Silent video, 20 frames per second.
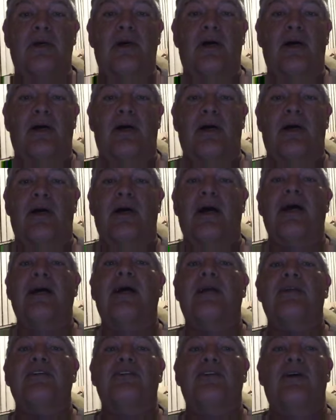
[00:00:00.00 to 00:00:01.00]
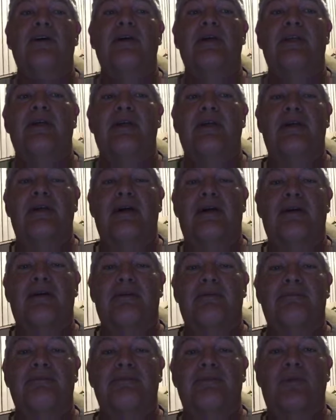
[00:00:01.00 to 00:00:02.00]
I got to show you the
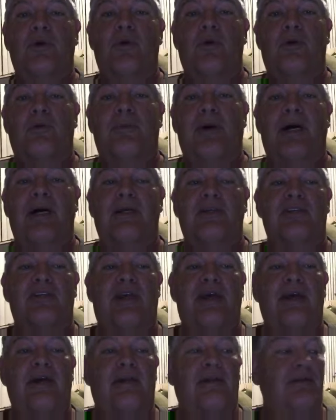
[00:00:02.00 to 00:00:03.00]
quarter-mile scale